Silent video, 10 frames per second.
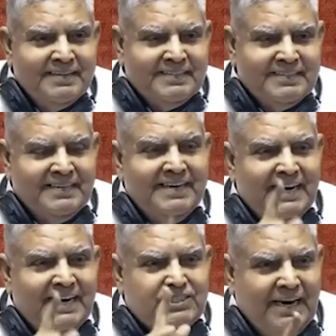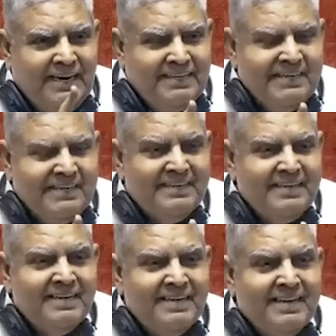The nation
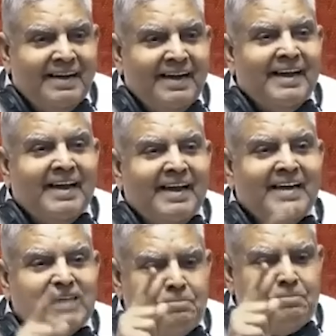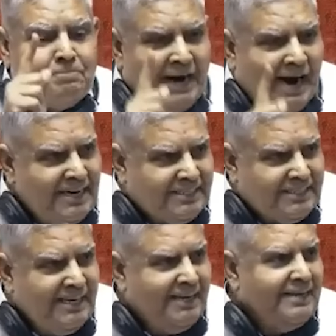is a
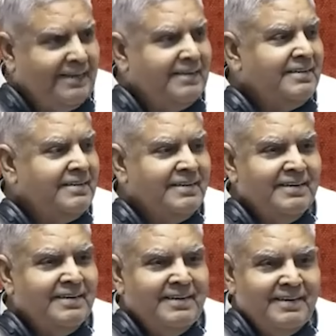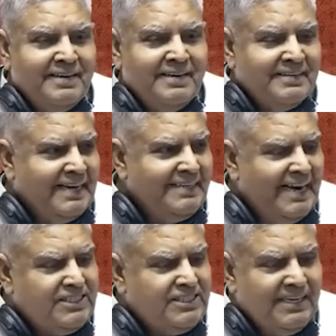priority. The
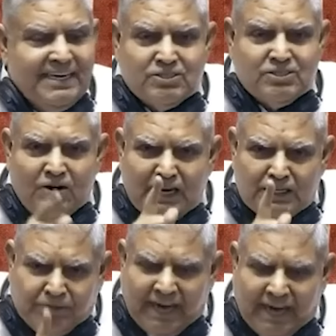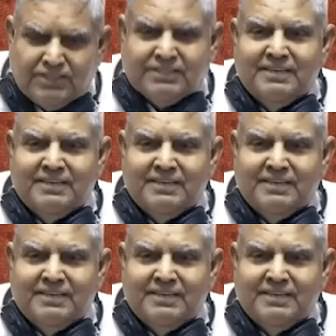nation is always first.